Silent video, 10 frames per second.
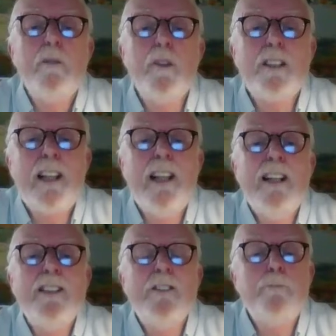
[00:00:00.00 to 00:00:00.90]
with
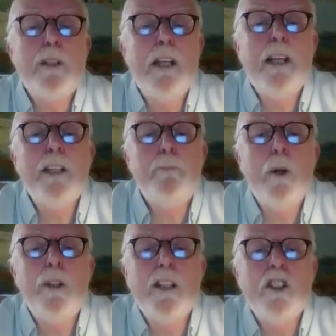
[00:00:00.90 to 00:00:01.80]
clans preying
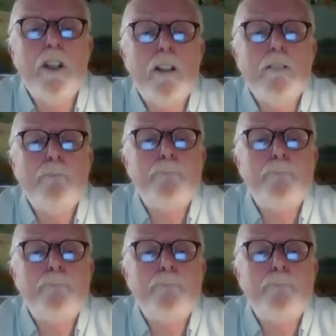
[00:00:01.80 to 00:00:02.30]
upon each other.